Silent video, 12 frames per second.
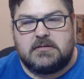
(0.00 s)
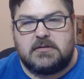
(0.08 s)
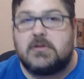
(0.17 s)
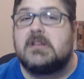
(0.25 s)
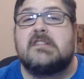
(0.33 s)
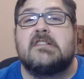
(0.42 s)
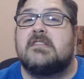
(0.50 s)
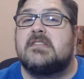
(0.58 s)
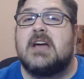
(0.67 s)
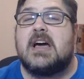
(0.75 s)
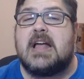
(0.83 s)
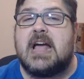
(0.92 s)
Notice it's
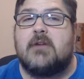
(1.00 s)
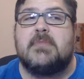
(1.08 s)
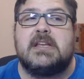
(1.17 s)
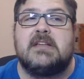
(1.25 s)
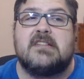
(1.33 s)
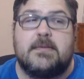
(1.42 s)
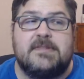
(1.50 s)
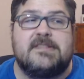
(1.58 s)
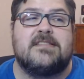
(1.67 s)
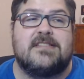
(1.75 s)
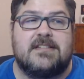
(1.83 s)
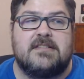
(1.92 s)
not how many
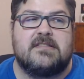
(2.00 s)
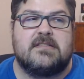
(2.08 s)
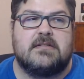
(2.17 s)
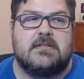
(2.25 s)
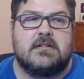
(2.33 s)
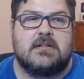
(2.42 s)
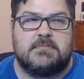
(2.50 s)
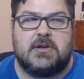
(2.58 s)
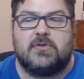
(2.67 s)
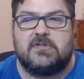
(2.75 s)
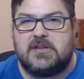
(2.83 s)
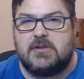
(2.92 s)
substances
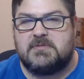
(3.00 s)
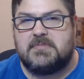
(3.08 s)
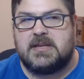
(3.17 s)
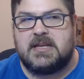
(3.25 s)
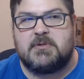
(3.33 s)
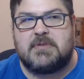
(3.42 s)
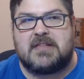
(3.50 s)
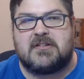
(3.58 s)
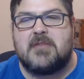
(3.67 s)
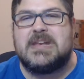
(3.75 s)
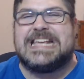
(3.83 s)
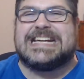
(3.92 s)
compose a human being, but rather
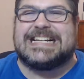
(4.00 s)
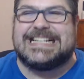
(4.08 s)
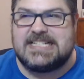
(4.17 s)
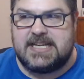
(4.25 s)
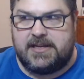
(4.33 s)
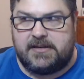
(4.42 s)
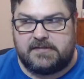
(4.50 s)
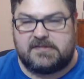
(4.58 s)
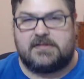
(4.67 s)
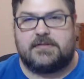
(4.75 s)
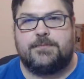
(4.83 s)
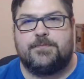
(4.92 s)
how many kinds